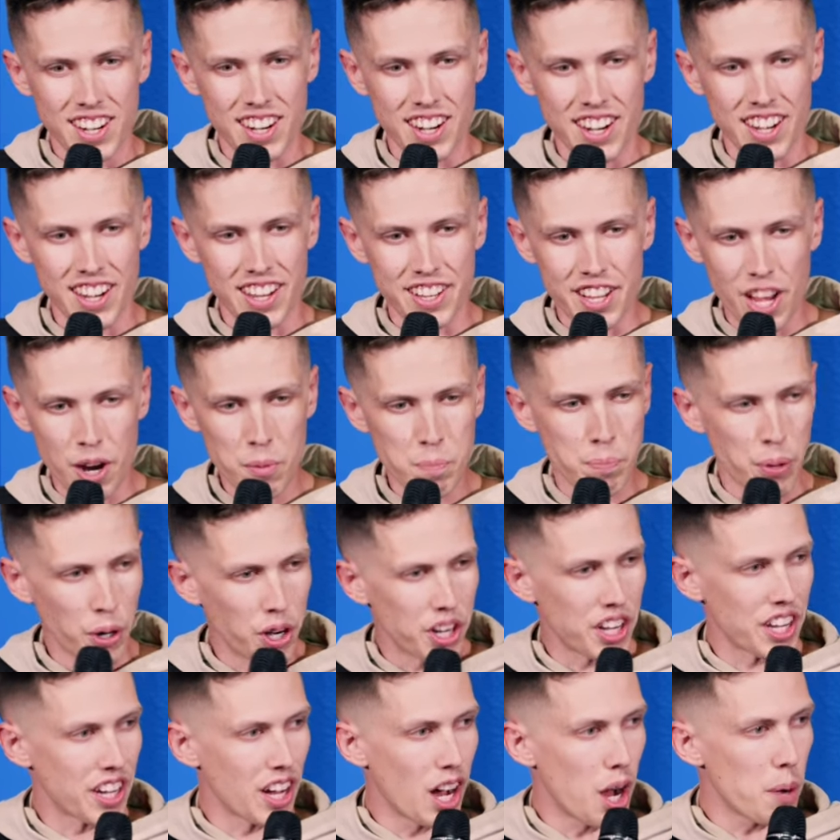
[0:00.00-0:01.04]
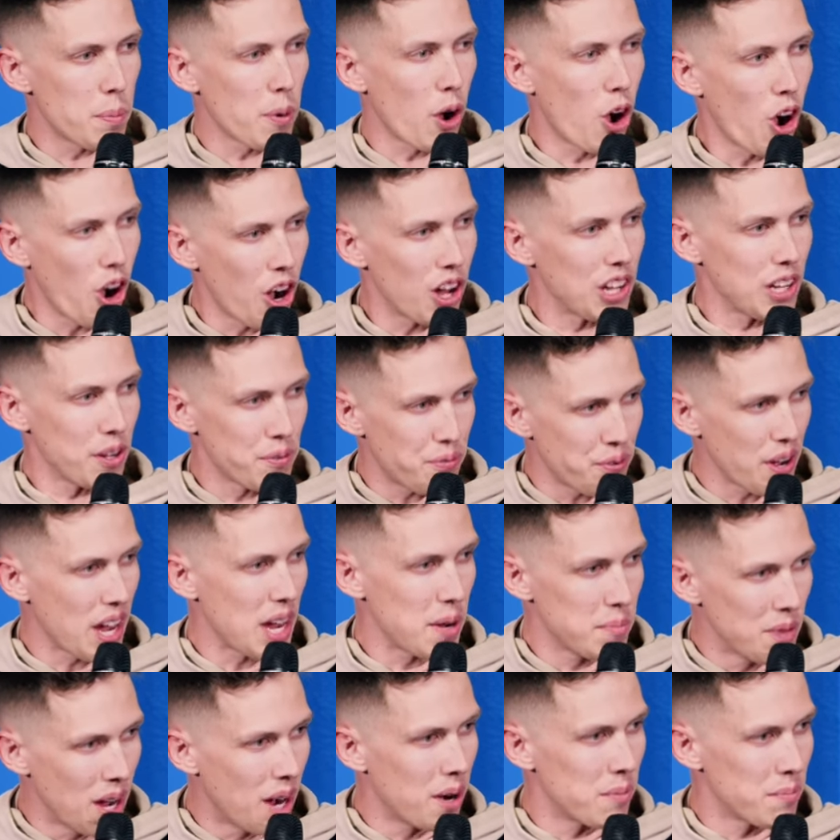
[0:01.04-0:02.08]
And they're putting up Hall of
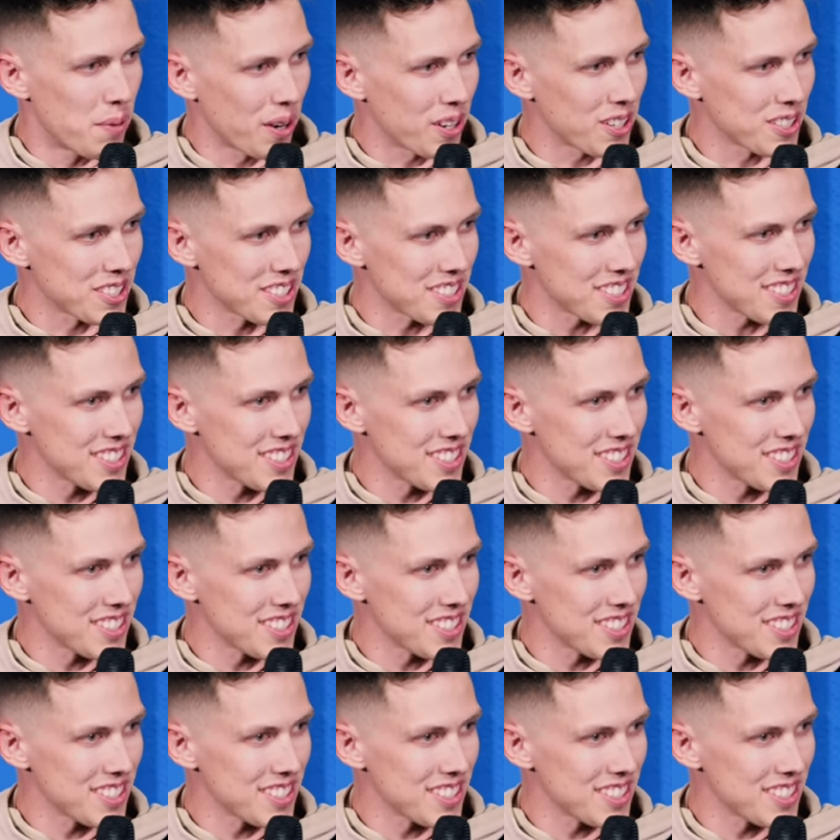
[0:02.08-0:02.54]
Fame numbers.